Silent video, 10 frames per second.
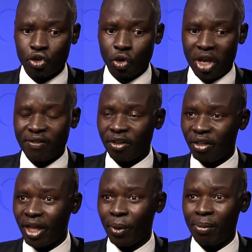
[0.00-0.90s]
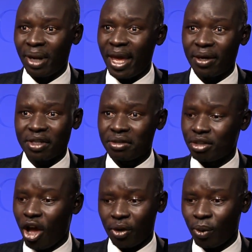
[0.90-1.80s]
So everything that we plan
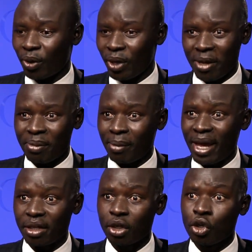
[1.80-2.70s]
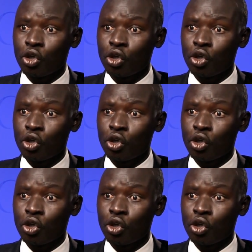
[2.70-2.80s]
is not what we implement.